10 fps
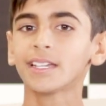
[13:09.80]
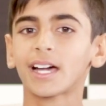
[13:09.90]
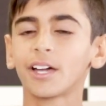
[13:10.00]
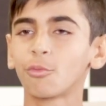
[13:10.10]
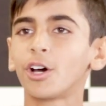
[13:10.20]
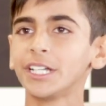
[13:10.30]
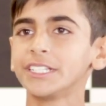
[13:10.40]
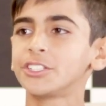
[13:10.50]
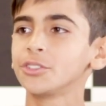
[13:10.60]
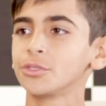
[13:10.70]
I
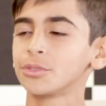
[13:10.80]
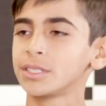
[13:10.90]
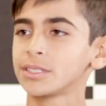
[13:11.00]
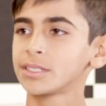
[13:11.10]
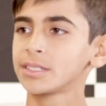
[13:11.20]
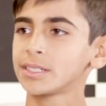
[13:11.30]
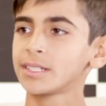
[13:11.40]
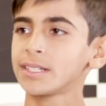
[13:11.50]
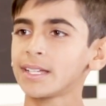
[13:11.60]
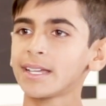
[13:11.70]
wanted to
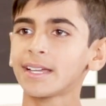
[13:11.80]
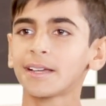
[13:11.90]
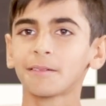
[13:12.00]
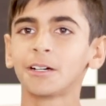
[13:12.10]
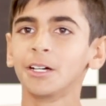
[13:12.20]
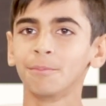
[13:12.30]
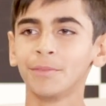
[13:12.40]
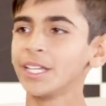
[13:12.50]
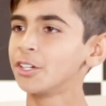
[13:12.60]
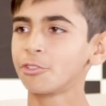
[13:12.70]

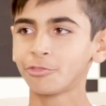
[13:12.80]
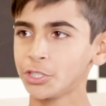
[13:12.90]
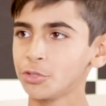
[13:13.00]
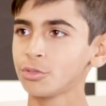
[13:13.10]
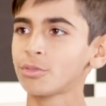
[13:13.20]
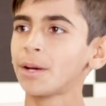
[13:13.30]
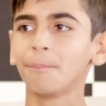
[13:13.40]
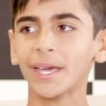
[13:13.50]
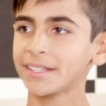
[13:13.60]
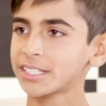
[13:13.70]
um, interview
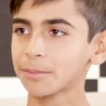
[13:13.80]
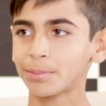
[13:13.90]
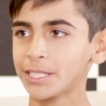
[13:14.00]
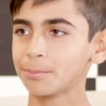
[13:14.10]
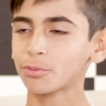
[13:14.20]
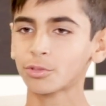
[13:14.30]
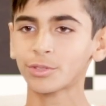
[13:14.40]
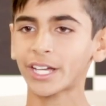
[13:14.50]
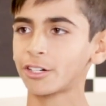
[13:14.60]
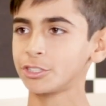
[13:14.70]
amazing people
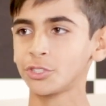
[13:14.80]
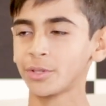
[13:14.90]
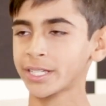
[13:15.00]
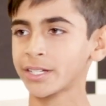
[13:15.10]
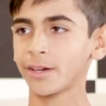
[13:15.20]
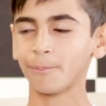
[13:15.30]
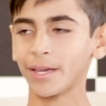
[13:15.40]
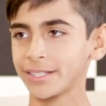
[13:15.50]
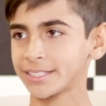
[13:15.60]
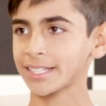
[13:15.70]
that yeah. are doing
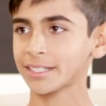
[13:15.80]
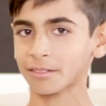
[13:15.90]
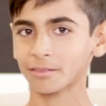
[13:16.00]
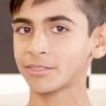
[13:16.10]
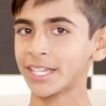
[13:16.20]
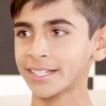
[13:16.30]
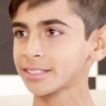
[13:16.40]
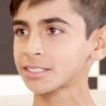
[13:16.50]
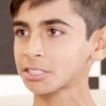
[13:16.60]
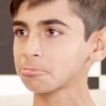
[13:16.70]
amazing
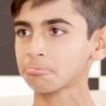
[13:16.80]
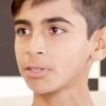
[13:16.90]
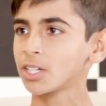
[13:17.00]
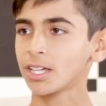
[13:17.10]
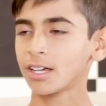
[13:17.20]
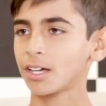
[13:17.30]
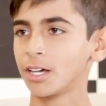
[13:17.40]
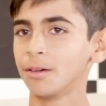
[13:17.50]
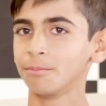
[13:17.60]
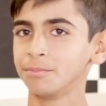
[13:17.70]
things
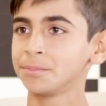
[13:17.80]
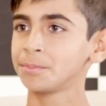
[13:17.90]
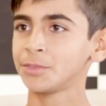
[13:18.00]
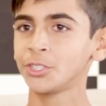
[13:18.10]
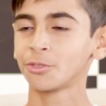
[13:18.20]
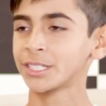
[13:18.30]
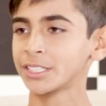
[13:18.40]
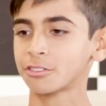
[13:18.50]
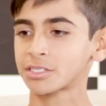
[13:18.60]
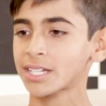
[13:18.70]
um, during
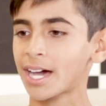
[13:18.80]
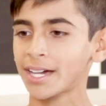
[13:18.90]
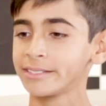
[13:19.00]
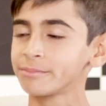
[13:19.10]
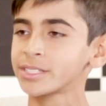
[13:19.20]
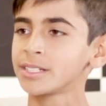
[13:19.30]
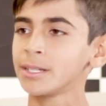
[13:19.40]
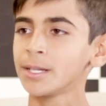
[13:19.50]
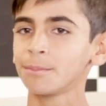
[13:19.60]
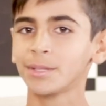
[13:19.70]
those times
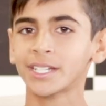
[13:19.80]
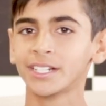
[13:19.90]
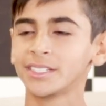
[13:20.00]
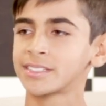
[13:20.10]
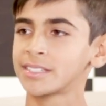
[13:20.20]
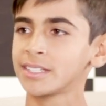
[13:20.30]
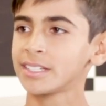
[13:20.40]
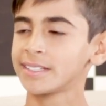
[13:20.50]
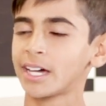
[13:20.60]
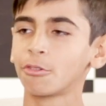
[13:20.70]
because
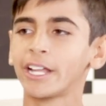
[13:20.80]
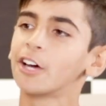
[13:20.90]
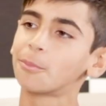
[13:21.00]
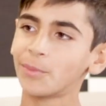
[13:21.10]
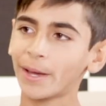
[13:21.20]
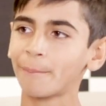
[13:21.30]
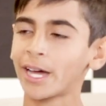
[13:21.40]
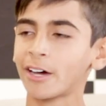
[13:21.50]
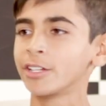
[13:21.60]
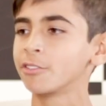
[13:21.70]
that would help them
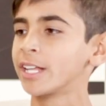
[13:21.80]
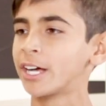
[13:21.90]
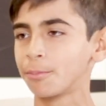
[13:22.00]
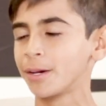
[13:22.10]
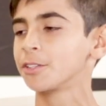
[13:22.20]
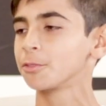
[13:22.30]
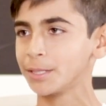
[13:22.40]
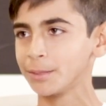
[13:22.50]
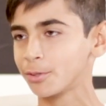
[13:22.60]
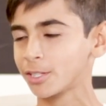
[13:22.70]
out, it would help other
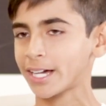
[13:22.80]
people